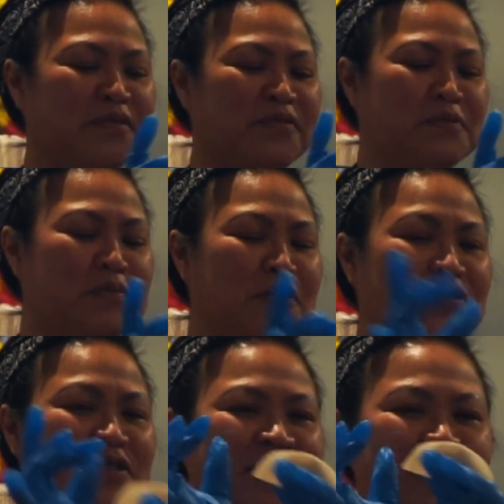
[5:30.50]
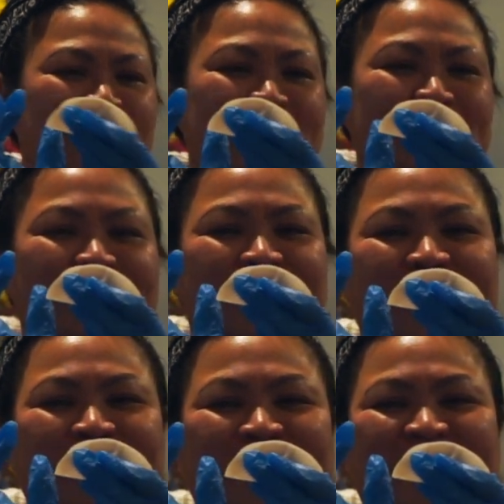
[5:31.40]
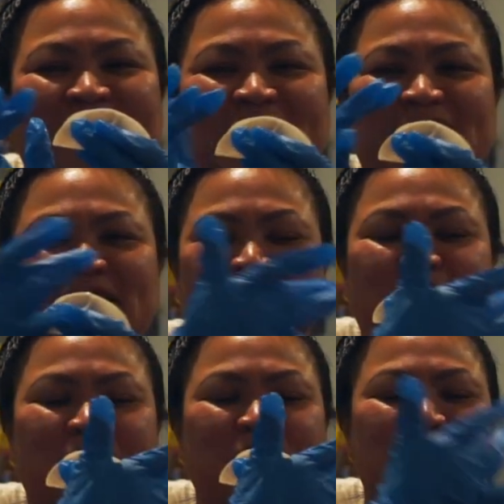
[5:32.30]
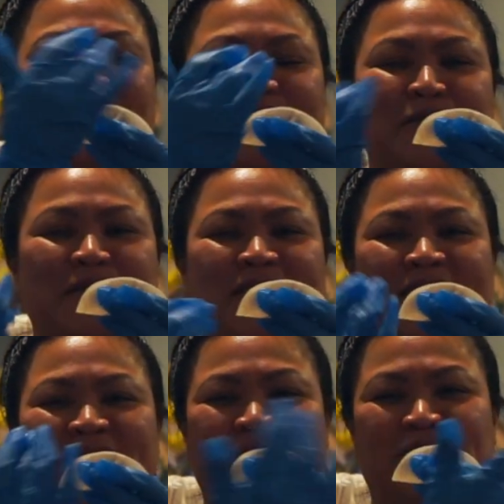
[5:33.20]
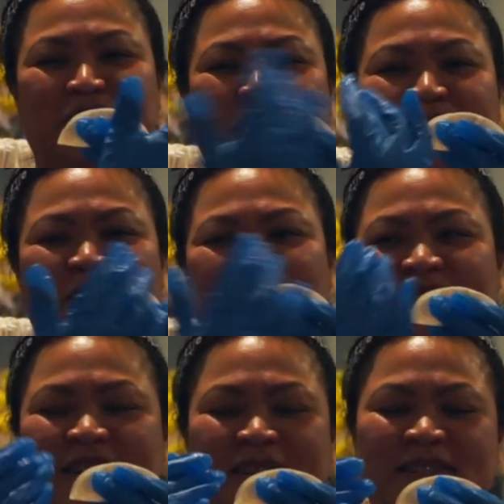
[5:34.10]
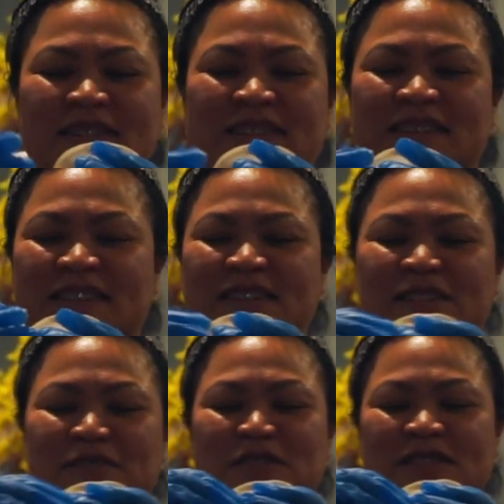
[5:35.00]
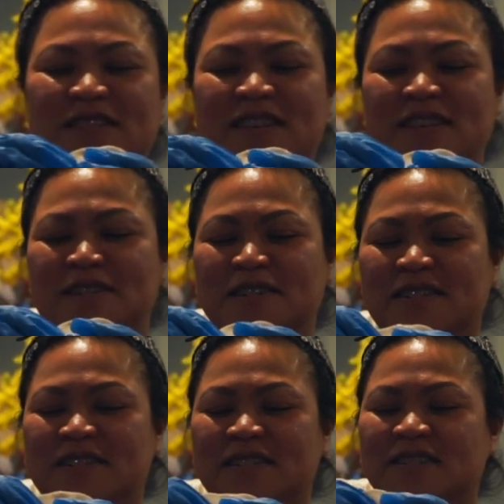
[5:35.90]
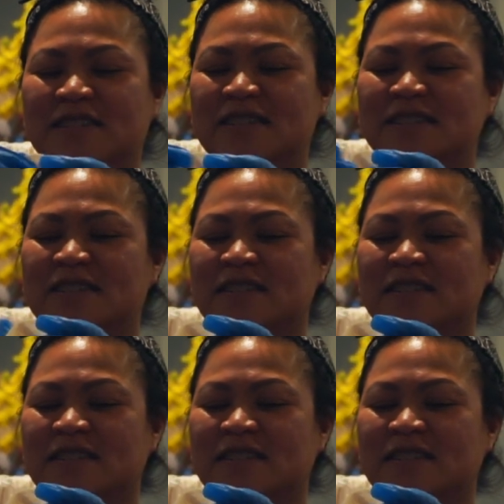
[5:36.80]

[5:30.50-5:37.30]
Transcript: from both directions, okay? So you just go in from each side. So you just take this